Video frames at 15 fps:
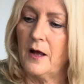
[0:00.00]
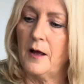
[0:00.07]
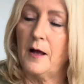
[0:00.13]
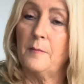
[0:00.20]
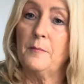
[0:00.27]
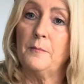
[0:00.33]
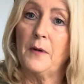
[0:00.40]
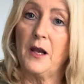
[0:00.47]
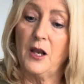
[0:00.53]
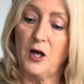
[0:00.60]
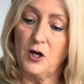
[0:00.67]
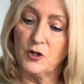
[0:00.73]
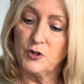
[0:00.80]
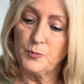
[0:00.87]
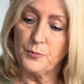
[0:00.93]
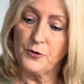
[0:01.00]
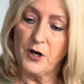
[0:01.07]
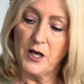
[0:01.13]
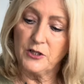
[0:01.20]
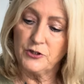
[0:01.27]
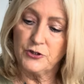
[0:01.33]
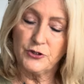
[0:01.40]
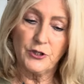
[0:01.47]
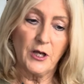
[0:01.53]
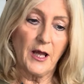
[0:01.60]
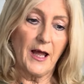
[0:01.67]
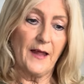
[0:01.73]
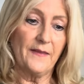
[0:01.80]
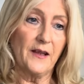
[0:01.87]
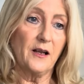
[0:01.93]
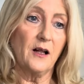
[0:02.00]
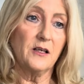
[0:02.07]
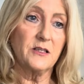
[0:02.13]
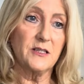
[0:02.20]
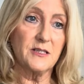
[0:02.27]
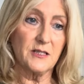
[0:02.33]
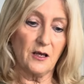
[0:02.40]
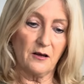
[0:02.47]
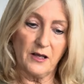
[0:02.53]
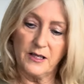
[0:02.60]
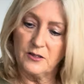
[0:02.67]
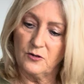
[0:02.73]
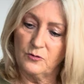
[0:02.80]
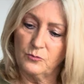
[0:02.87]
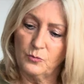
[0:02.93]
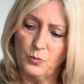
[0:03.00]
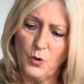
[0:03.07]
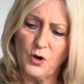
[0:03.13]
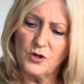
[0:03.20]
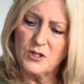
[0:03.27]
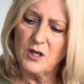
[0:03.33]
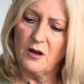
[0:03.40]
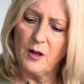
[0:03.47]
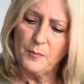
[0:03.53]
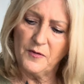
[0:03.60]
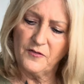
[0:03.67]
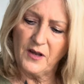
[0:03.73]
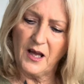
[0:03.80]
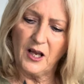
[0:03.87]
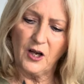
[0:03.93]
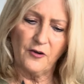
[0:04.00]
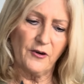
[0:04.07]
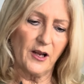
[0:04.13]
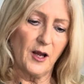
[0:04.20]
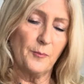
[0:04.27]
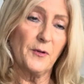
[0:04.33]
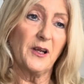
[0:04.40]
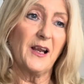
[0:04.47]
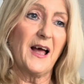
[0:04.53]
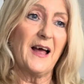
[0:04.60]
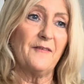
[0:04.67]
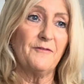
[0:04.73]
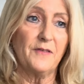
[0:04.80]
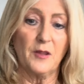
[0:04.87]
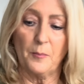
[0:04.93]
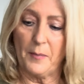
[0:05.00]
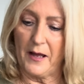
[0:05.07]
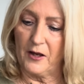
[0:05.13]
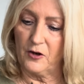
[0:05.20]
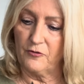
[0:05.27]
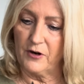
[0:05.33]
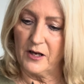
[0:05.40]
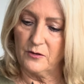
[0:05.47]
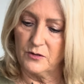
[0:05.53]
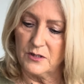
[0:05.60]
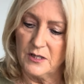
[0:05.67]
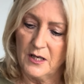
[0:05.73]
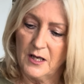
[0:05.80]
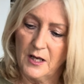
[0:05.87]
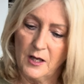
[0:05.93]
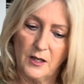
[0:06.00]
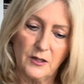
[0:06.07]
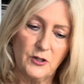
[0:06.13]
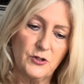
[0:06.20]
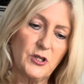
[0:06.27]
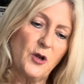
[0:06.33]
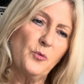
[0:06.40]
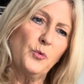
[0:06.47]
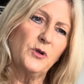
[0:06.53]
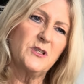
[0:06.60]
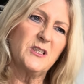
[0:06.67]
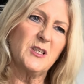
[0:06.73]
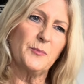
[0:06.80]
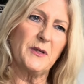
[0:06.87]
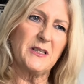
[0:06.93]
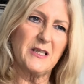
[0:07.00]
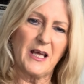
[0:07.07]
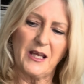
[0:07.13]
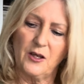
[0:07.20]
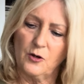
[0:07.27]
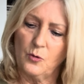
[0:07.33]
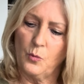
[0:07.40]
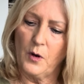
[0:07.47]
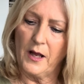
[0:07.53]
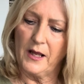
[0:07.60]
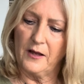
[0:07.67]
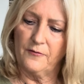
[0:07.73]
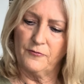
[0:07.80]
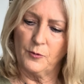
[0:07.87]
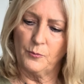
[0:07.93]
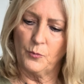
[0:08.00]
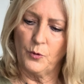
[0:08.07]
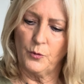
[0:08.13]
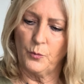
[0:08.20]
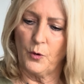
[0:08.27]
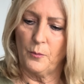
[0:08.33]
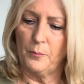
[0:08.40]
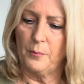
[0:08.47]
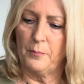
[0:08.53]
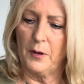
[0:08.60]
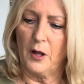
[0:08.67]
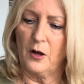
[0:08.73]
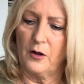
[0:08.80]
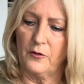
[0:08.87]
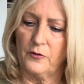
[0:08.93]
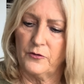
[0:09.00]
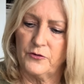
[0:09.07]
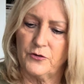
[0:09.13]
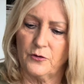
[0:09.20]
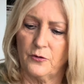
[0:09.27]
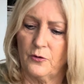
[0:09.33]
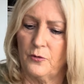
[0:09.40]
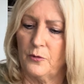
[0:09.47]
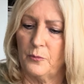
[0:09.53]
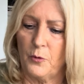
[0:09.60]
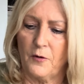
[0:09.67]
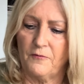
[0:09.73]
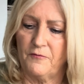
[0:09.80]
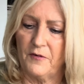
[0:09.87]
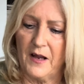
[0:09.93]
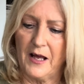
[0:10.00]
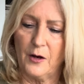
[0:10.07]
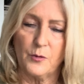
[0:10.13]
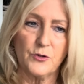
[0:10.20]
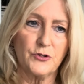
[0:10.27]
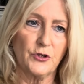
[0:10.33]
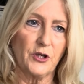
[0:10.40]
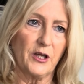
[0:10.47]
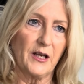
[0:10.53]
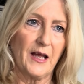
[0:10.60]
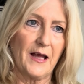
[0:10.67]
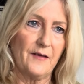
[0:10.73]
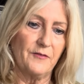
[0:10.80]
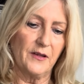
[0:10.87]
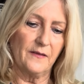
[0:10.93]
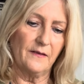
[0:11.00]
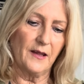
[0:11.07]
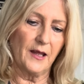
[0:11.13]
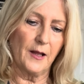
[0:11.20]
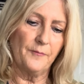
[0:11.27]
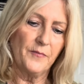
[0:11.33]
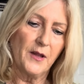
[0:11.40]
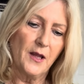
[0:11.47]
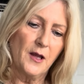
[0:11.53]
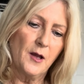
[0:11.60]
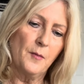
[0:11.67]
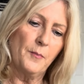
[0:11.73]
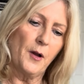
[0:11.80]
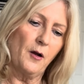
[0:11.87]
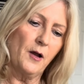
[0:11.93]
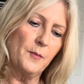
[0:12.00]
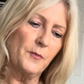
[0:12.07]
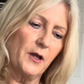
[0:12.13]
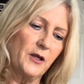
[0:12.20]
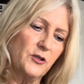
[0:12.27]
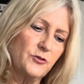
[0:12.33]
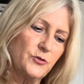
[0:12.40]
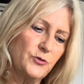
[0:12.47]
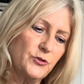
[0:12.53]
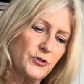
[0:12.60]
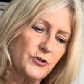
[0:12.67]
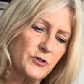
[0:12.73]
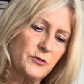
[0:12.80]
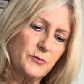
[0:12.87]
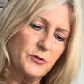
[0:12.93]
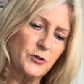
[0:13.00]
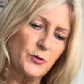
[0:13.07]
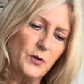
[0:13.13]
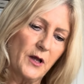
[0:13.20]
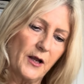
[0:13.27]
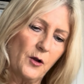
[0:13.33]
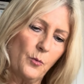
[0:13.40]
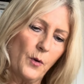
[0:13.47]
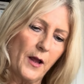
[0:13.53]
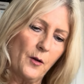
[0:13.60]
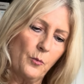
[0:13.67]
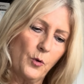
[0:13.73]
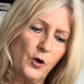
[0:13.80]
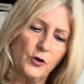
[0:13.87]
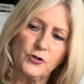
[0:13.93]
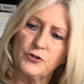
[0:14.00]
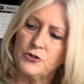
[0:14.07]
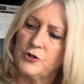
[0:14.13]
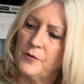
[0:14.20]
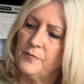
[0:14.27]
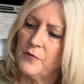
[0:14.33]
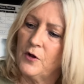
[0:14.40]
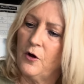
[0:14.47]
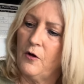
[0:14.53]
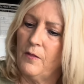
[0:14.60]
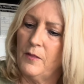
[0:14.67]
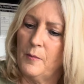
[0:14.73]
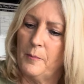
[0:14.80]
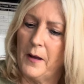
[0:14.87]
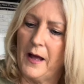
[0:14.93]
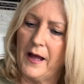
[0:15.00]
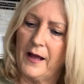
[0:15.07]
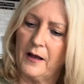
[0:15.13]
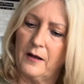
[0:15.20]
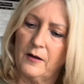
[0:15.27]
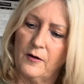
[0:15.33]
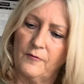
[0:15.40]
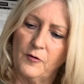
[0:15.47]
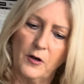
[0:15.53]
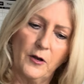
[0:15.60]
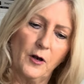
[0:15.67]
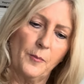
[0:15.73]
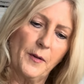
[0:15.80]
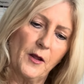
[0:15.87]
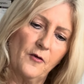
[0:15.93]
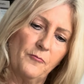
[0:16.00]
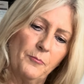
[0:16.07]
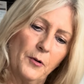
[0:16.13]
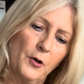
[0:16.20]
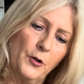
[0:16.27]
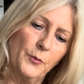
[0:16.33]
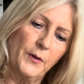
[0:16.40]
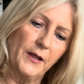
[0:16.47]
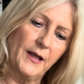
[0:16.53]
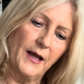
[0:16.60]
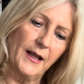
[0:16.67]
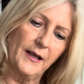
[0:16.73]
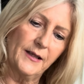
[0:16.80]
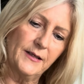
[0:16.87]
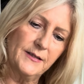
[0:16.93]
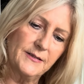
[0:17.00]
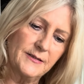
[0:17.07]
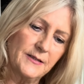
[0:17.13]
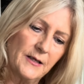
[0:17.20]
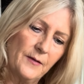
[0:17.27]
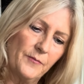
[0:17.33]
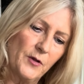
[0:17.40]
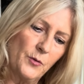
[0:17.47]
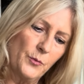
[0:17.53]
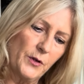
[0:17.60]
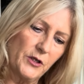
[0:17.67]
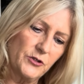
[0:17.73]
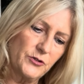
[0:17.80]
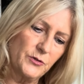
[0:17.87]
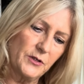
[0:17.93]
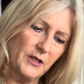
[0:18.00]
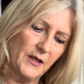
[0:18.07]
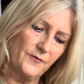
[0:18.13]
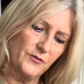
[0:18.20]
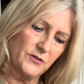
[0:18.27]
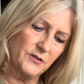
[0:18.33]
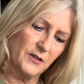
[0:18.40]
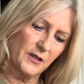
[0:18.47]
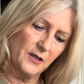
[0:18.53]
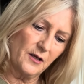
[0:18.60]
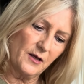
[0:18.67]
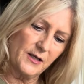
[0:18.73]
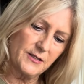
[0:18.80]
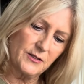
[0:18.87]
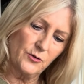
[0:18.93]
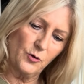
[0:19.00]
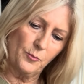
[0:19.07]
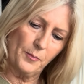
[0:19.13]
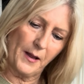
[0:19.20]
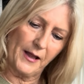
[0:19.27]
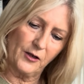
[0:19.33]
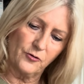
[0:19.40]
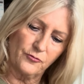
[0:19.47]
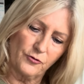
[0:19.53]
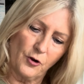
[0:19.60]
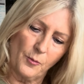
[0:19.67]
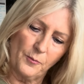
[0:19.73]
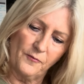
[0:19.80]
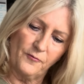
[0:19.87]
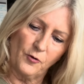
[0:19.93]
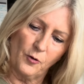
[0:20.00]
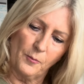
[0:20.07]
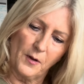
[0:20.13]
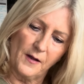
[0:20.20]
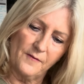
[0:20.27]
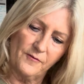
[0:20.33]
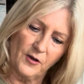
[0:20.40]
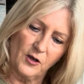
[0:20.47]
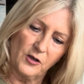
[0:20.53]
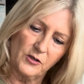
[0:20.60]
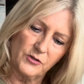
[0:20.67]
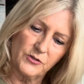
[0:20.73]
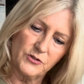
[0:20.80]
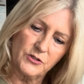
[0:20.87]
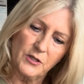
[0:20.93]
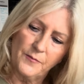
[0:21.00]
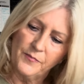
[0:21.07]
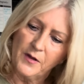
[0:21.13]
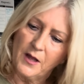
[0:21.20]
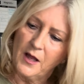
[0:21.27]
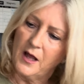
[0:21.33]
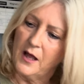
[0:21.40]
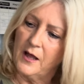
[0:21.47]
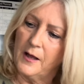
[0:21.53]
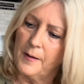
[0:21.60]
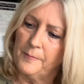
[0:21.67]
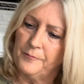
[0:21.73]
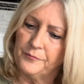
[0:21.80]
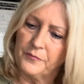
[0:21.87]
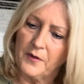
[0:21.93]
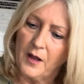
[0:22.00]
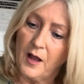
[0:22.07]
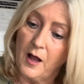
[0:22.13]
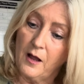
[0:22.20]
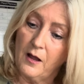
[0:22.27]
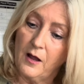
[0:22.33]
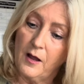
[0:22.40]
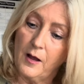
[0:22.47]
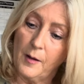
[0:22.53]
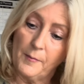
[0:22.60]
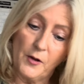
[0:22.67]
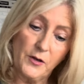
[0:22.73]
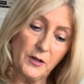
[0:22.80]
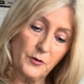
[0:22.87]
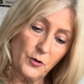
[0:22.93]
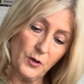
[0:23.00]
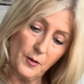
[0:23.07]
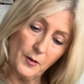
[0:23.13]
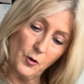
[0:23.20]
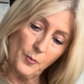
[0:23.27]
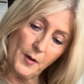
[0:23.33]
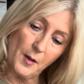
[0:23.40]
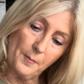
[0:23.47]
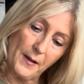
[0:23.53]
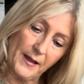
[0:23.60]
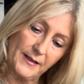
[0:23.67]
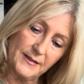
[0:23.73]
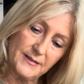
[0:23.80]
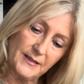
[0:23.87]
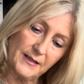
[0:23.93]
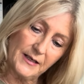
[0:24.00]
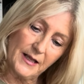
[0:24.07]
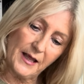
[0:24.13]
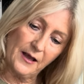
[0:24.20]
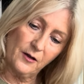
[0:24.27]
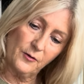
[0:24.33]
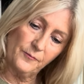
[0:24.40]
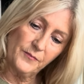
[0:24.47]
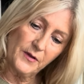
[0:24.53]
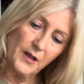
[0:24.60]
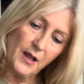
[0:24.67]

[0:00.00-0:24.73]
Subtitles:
my large brush, and then I'll decide on what type of colouring I'm going to have for the background. You don't want it to be taken away from what plants or what flowers you're going to have in there. But I'm going to just do like a wet wash on the back of a little bit of bluey colours, which gives a nice little backdrop for my vase. I'm only doing a little bit of painting now,